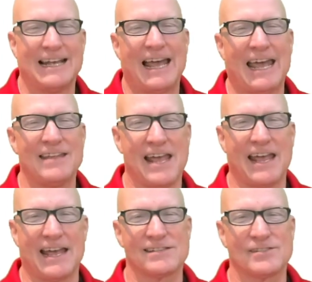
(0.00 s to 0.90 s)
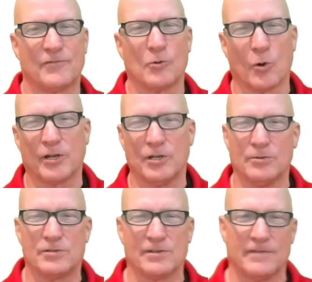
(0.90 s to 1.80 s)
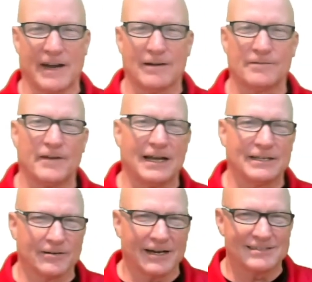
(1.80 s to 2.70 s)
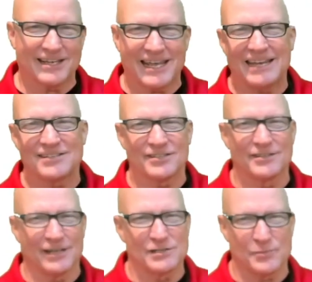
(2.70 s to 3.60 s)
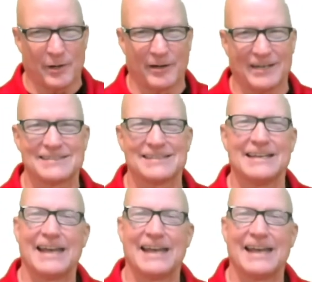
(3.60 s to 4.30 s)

and they ask for you to verify your education, experience,